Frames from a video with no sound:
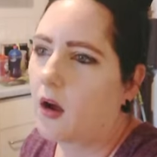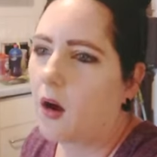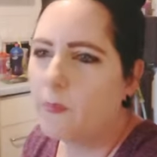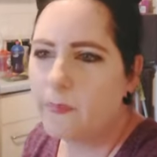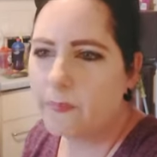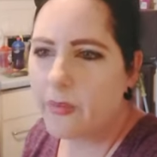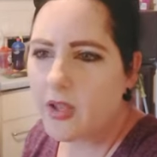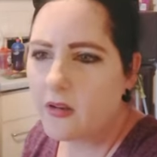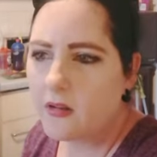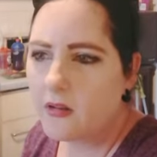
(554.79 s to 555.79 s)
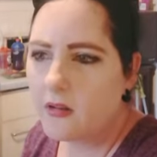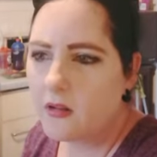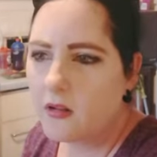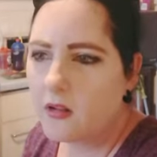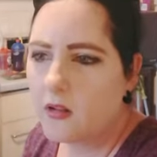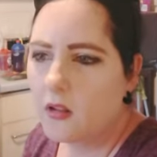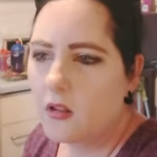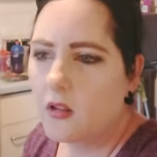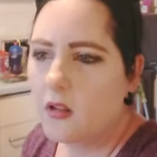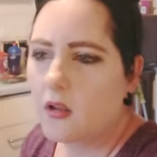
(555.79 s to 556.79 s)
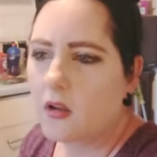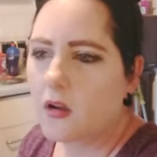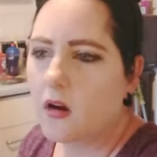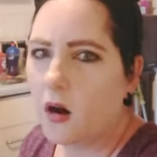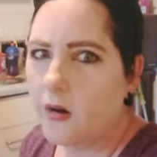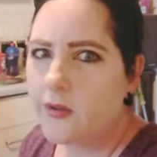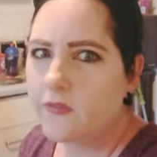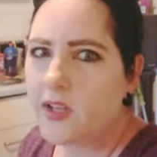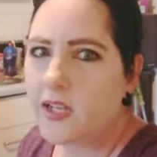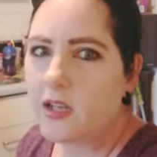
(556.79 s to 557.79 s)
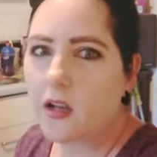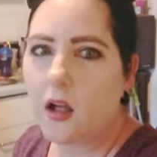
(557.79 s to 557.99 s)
I've been kind of feeling